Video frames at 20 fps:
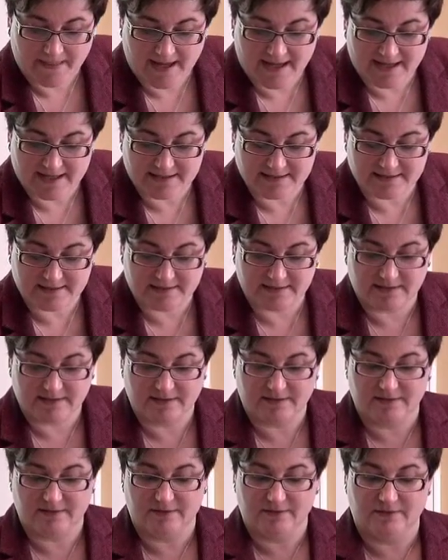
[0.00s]
And
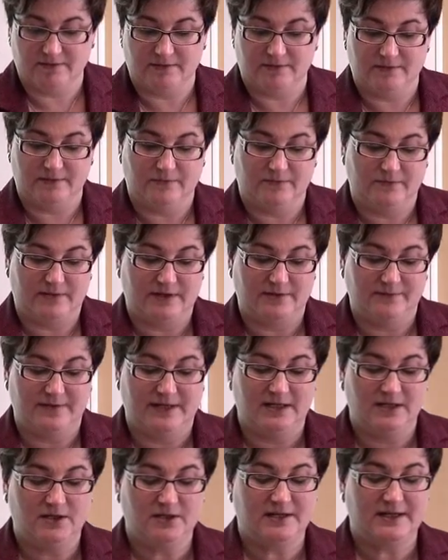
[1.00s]
when
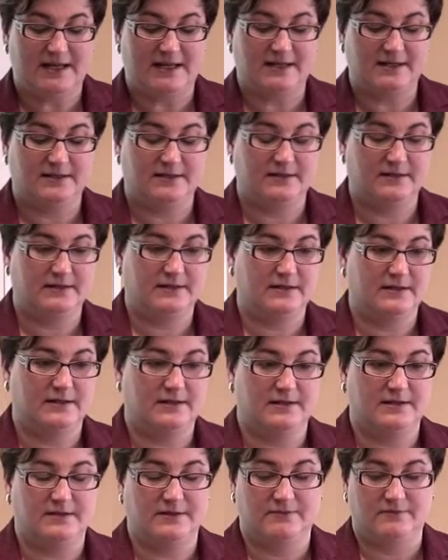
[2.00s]
we look at,
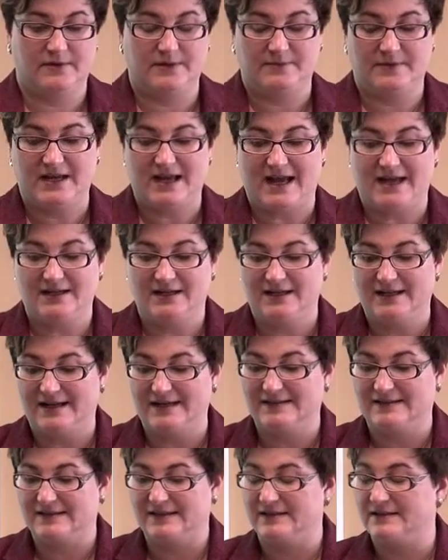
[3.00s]
when we
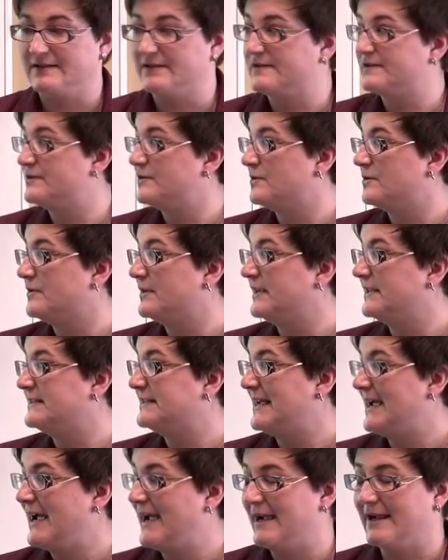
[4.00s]
analyze the, the story
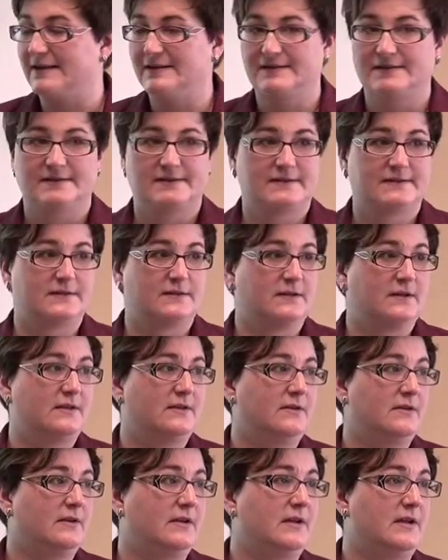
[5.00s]
texts,
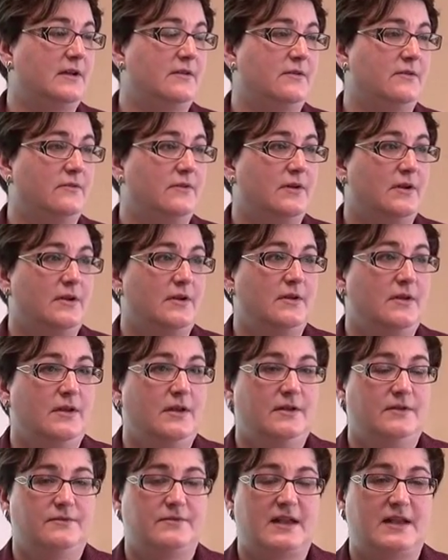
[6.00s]

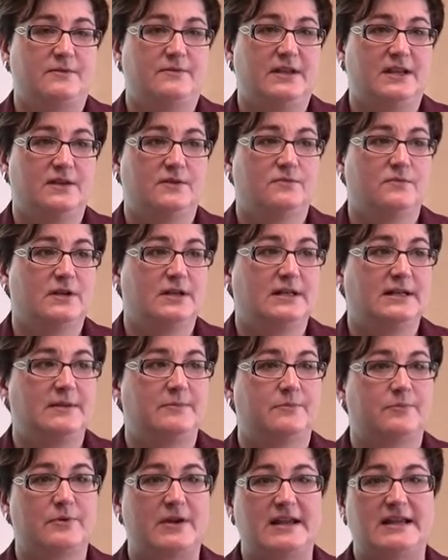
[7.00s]
then we can really
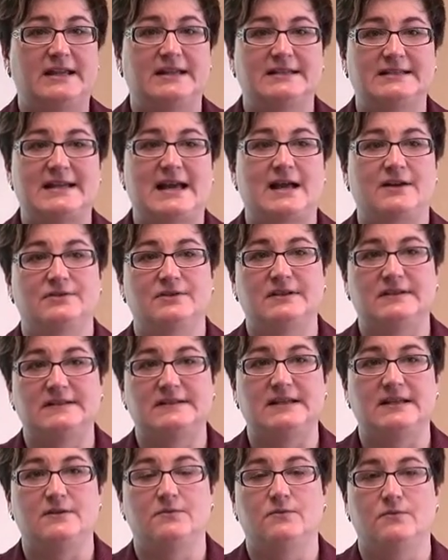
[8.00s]
break it down to
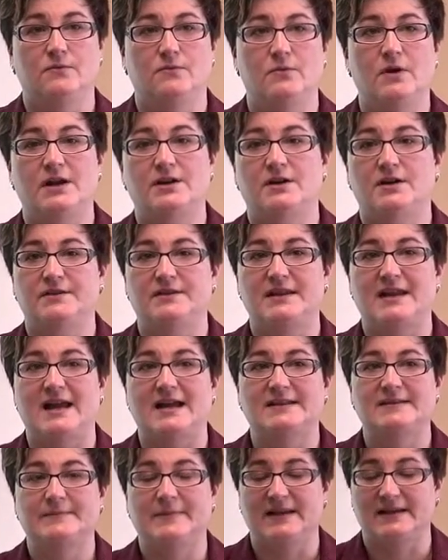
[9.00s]
see what are the
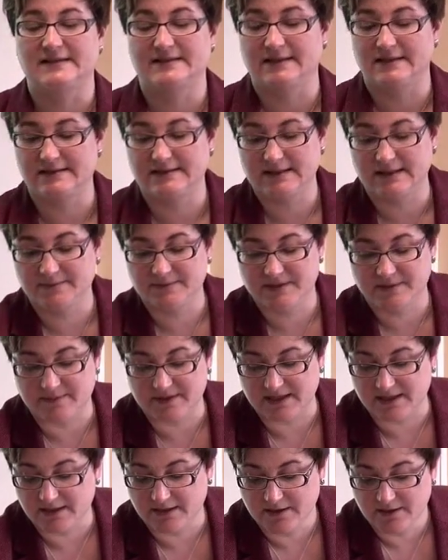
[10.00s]
aspects that seem to
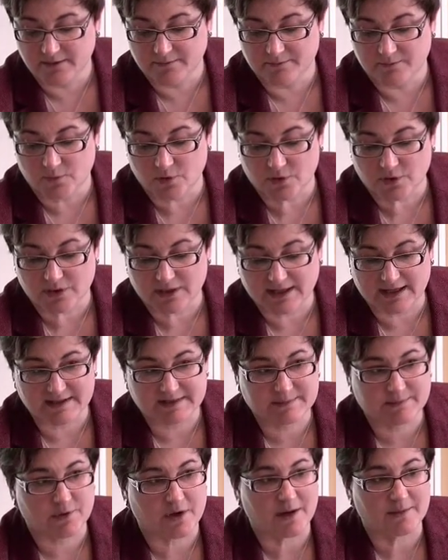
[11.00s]
be more or
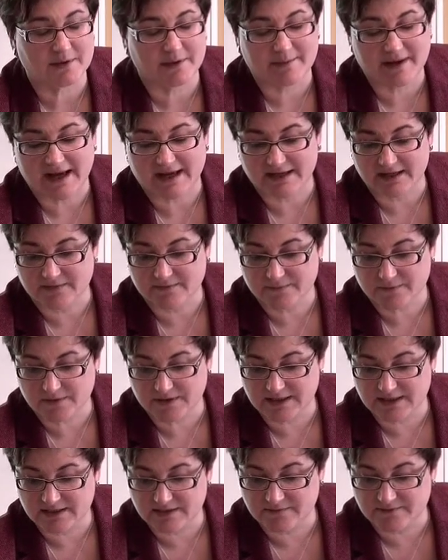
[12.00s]
less problematic for
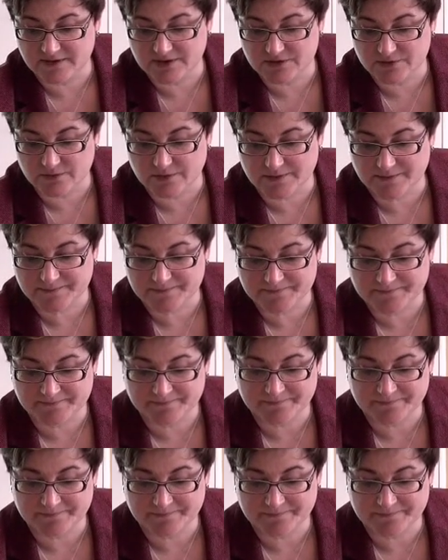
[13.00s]
an individual.